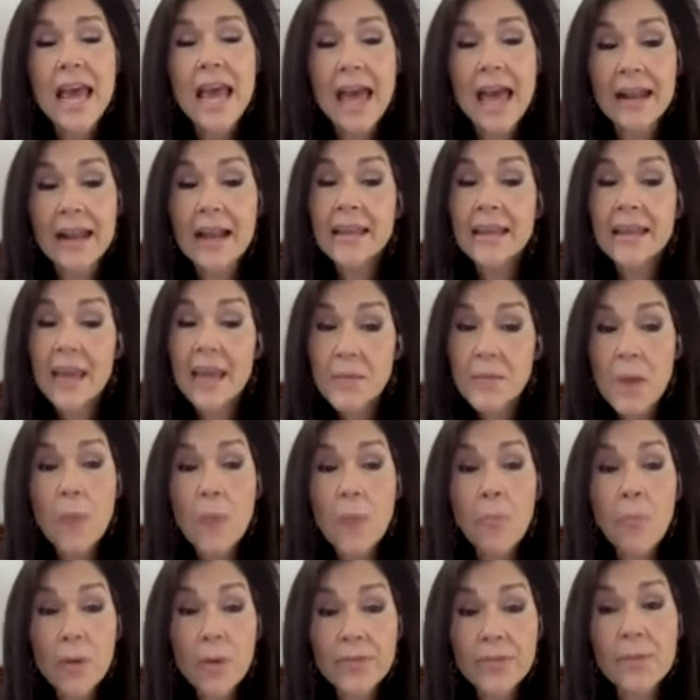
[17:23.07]
And I came
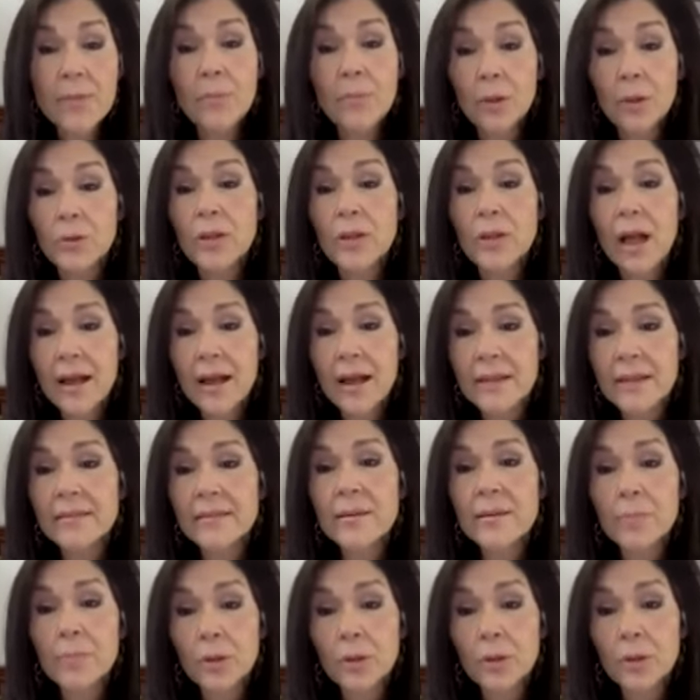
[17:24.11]
up with the blue line.
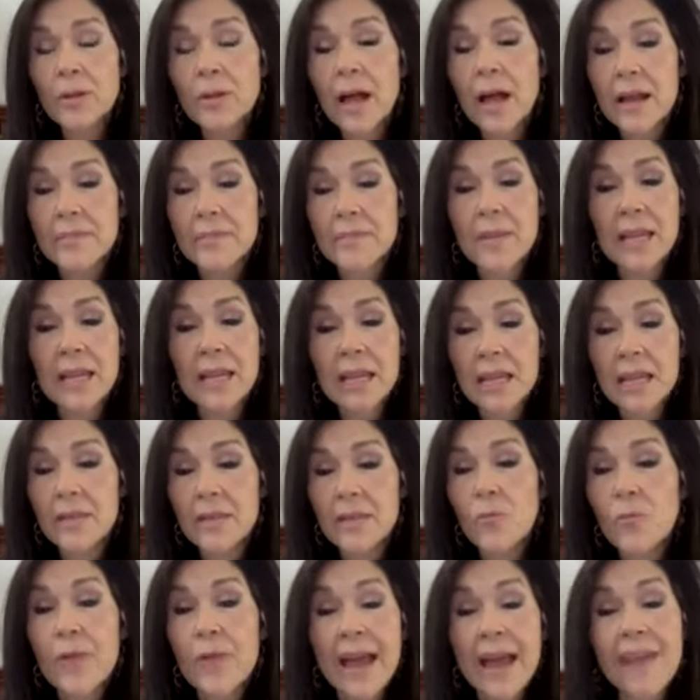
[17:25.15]
The blue line meaning
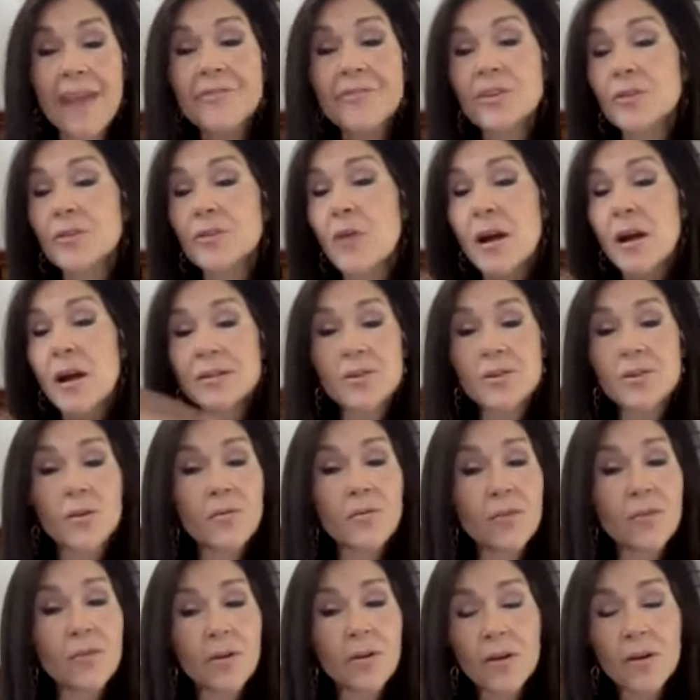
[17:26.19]
we have to cross
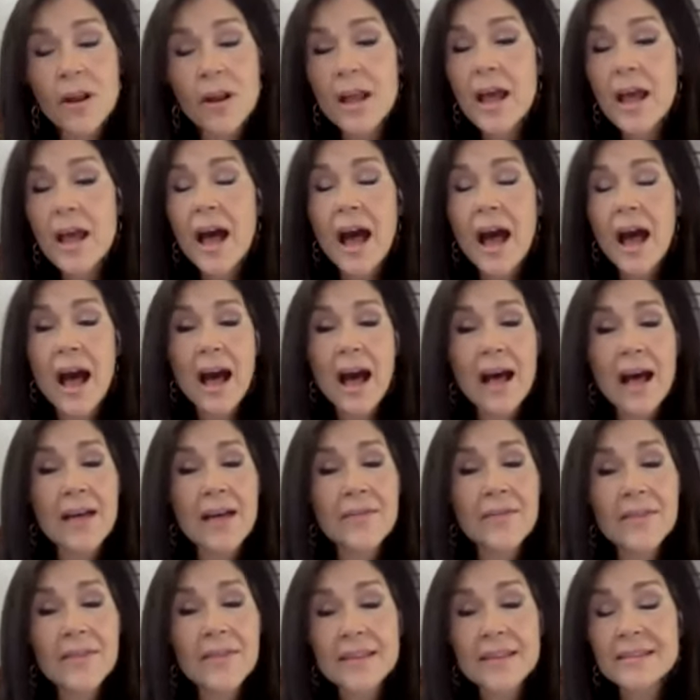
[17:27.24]
over uh,
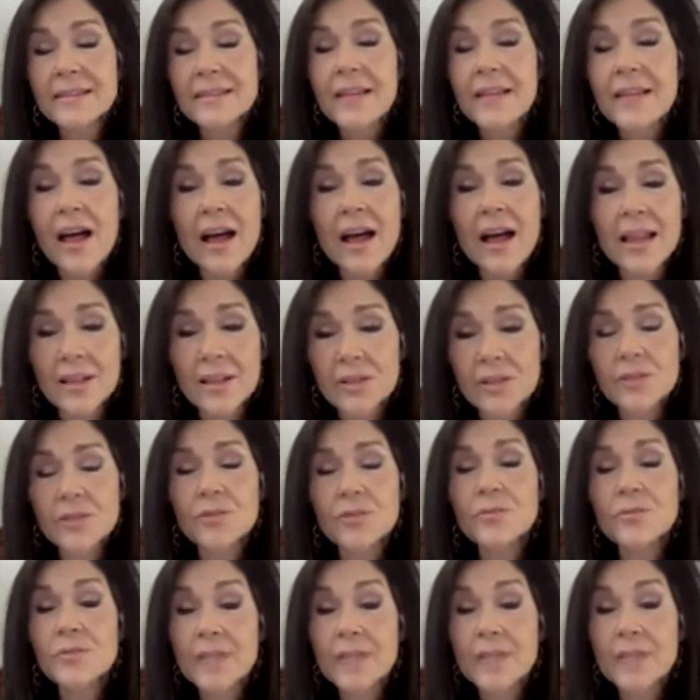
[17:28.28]
this line
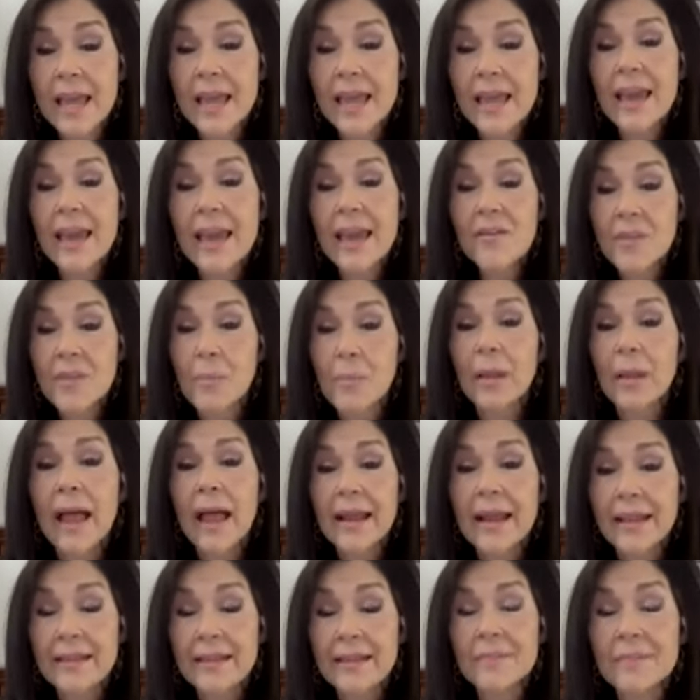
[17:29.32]
to take care of the
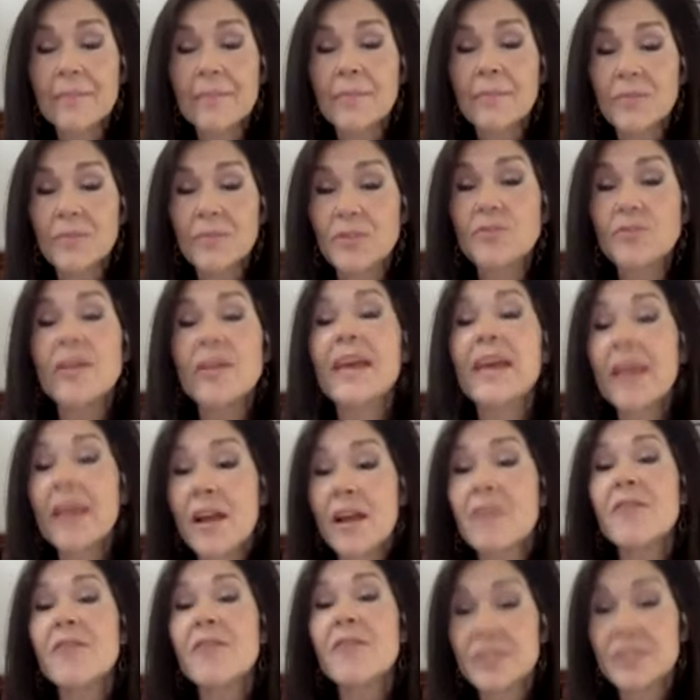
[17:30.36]
planet, to take
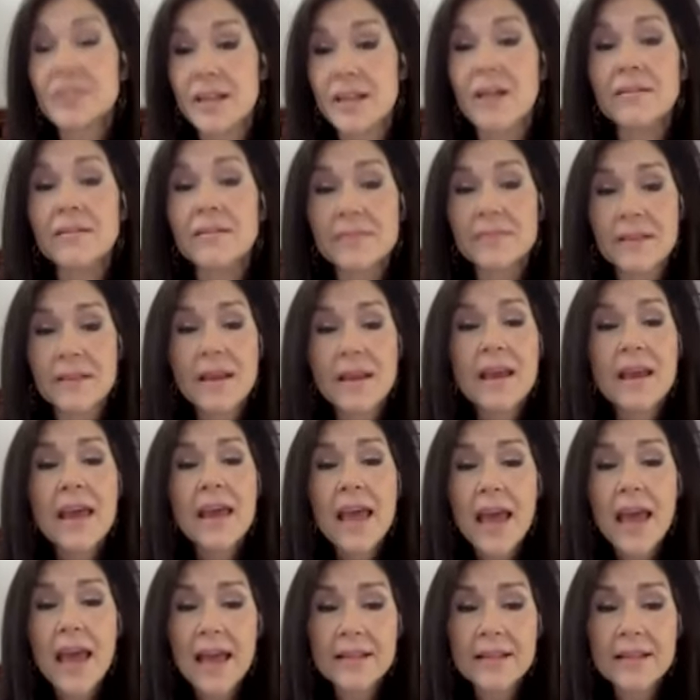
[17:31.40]
care of ourselves,
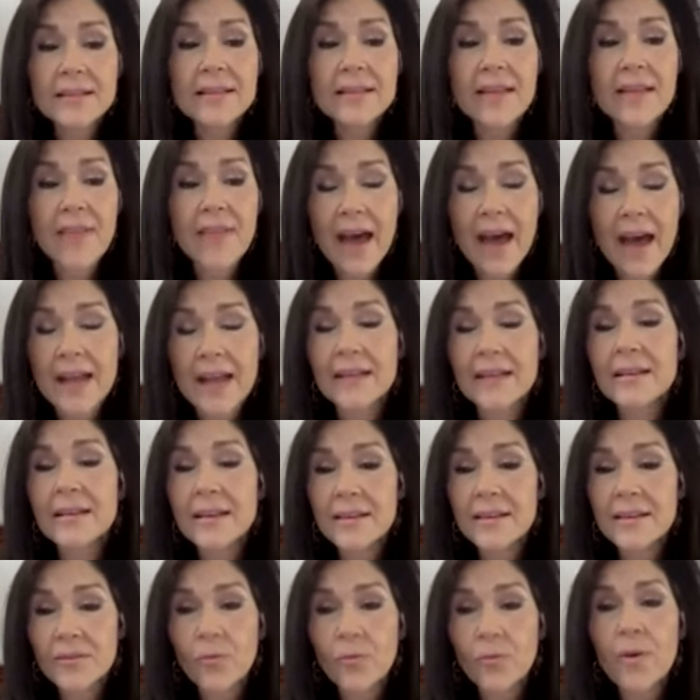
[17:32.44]
and that
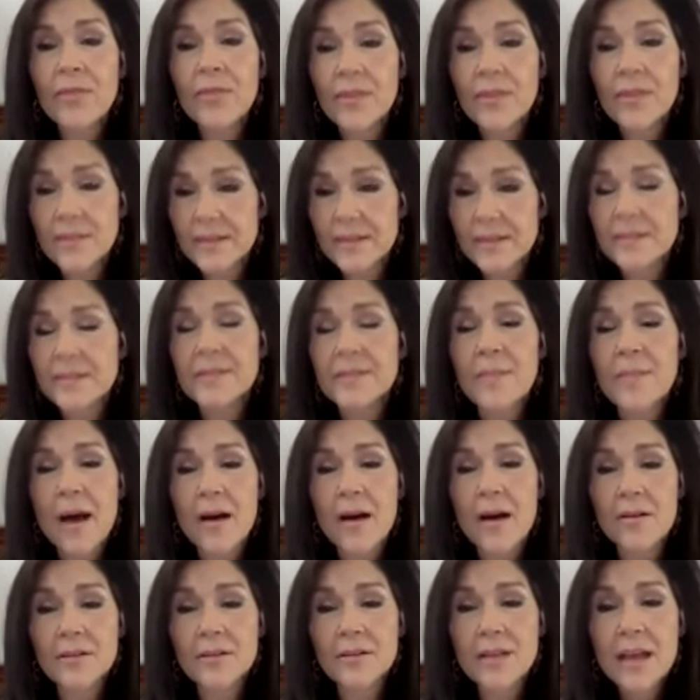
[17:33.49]
is what this is
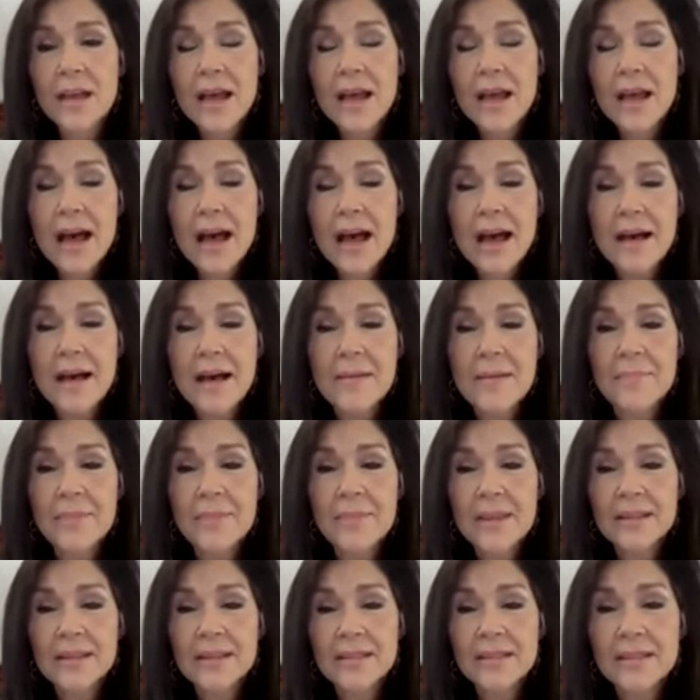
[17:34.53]
about.
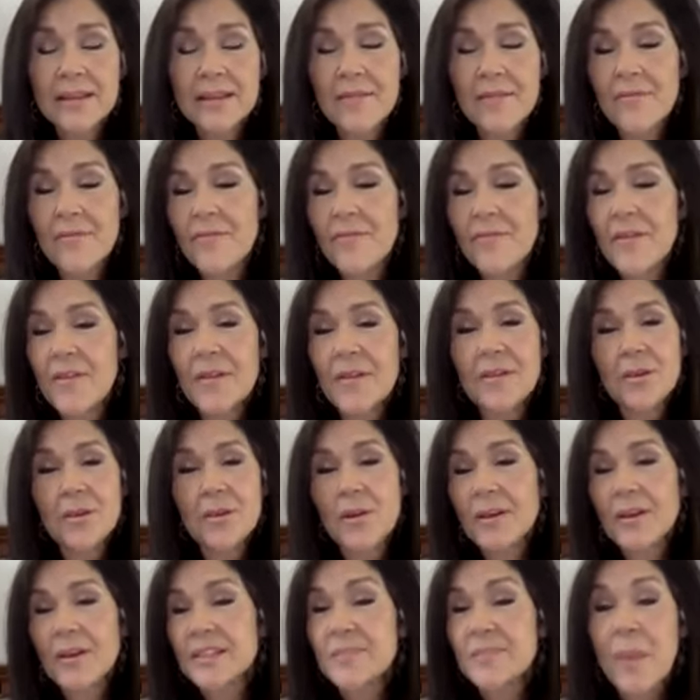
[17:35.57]
Um,
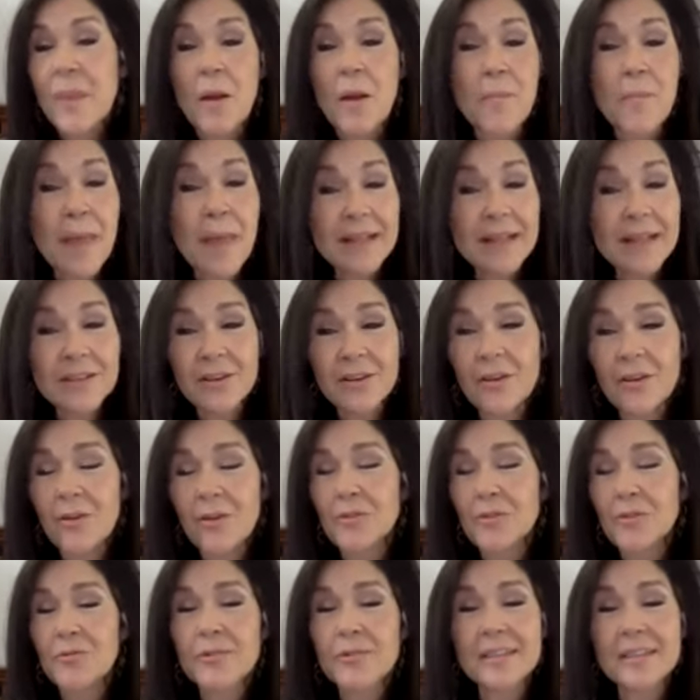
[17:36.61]

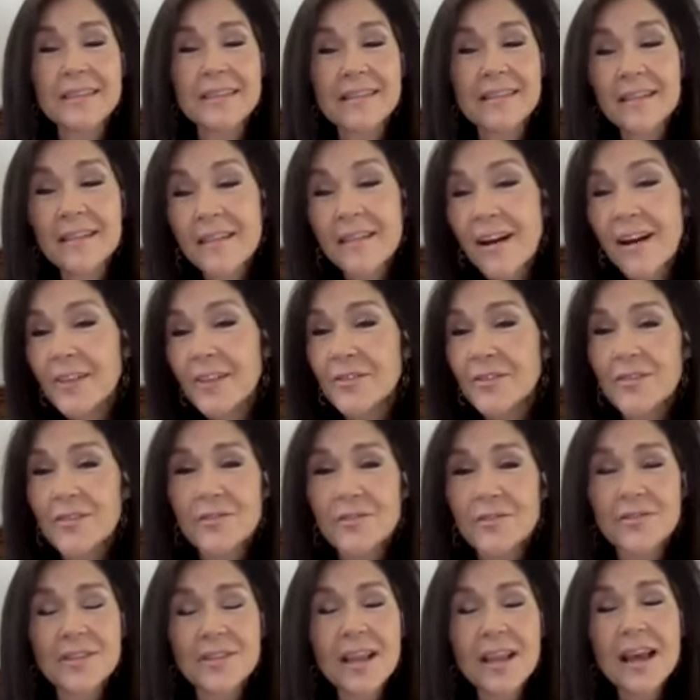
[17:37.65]
experimental. You can see the
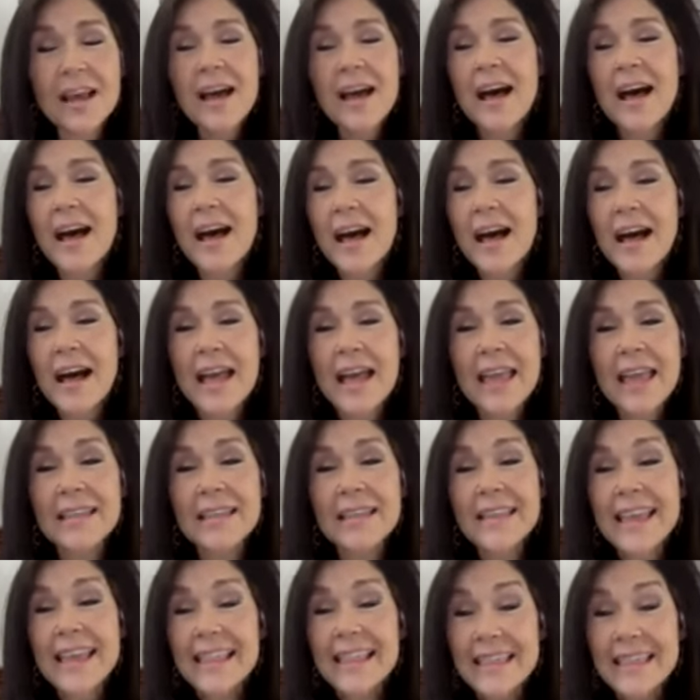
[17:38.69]
colors. Uh,
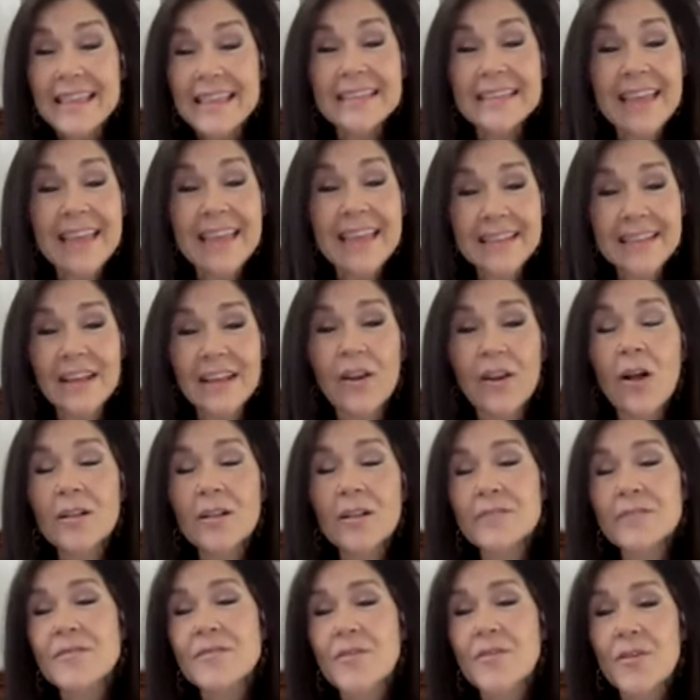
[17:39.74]
in in this case, I call
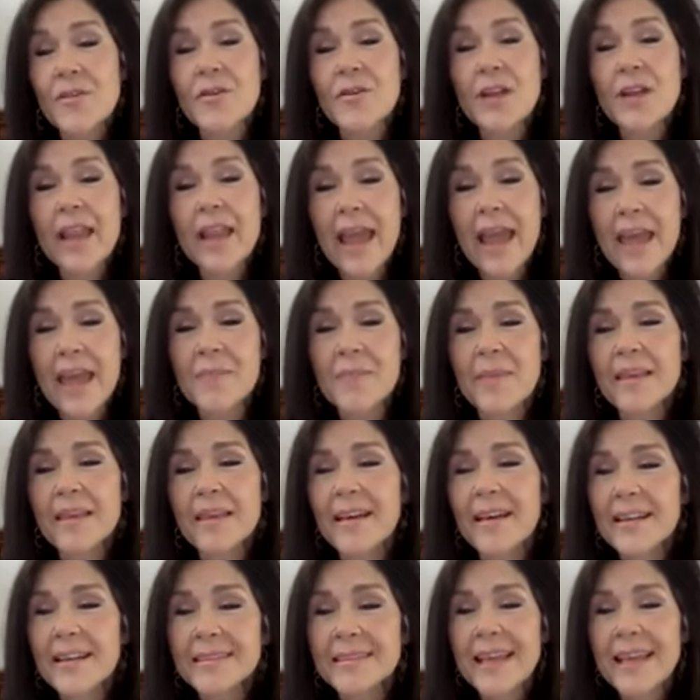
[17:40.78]
it the third day
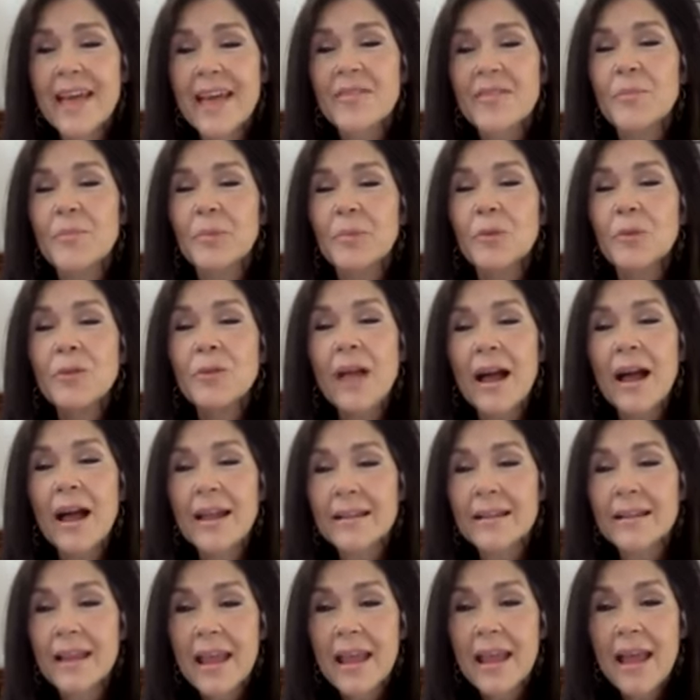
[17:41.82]
because the blue
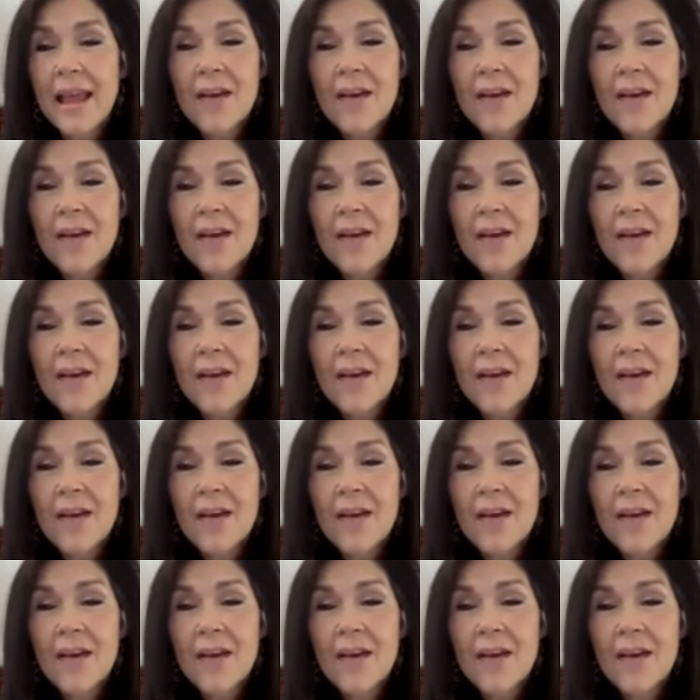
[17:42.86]
line